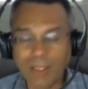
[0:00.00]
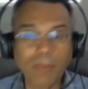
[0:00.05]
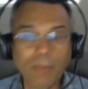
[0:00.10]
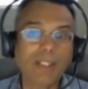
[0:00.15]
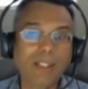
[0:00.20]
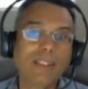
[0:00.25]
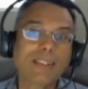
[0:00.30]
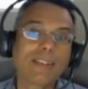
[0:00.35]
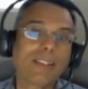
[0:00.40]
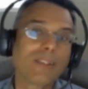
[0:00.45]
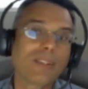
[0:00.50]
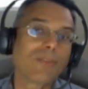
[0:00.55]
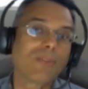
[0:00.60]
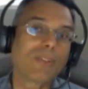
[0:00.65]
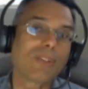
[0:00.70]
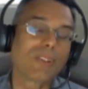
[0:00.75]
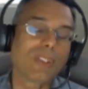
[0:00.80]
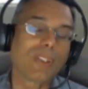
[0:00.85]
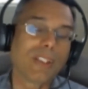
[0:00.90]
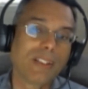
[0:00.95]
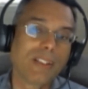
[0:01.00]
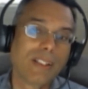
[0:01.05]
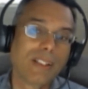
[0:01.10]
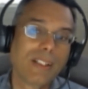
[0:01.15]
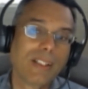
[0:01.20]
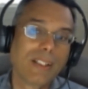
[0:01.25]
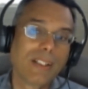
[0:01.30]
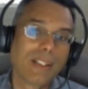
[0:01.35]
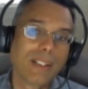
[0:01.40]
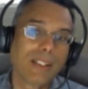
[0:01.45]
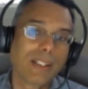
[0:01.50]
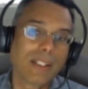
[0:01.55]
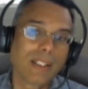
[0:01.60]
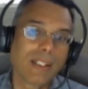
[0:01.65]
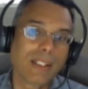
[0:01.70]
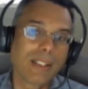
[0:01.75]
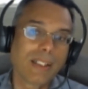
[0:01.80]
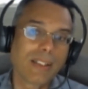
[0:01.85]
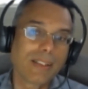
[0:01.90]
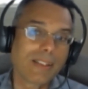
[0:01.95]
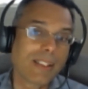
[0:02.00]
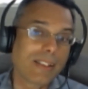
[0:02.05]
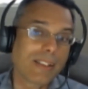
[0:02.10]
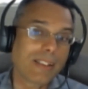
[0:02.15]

in attending that session, I do have